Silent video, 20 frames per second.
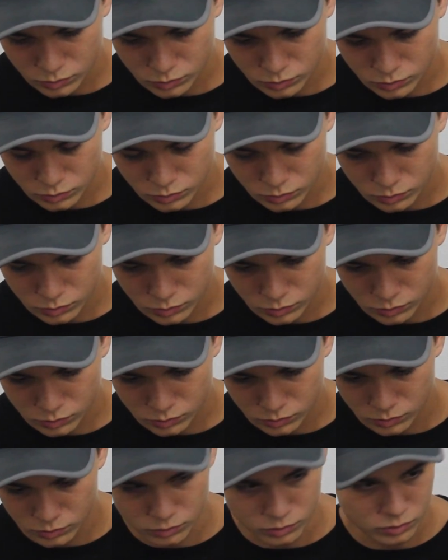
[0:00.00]

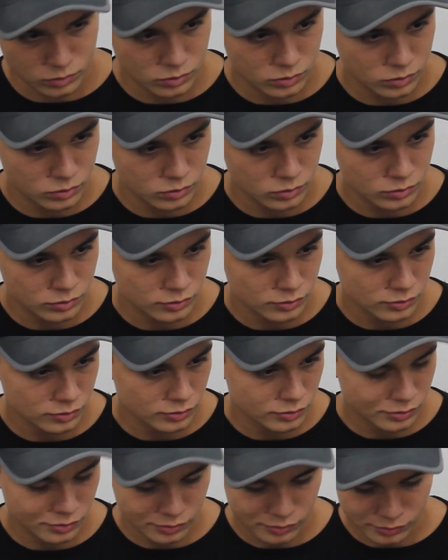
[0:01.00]

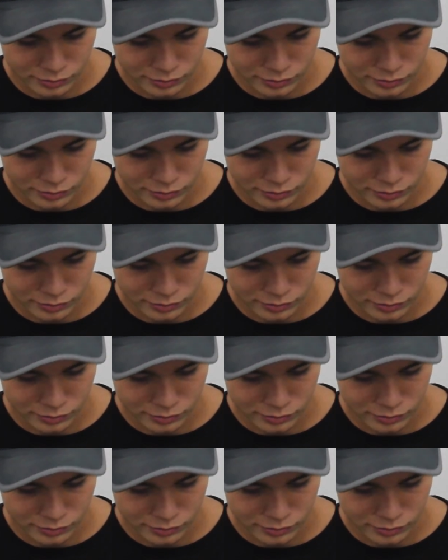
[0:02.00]
No words are spoken by the person on screen.